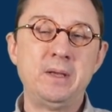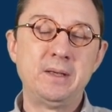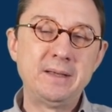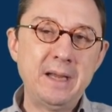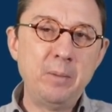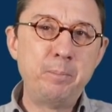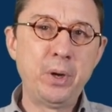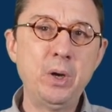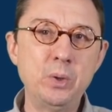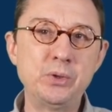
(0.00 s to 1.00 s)
that they
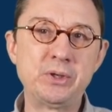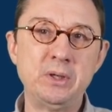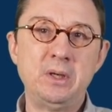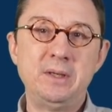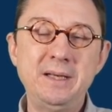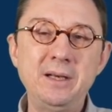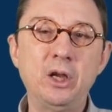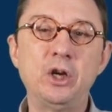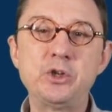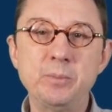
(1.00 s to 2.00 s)
oppose the
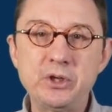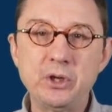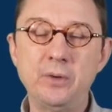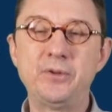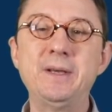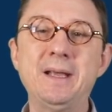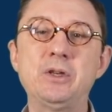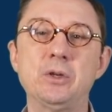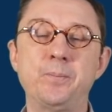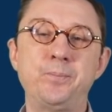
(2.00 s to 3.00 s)
enlargement of the
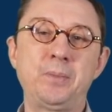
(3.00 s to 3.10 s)
NATO.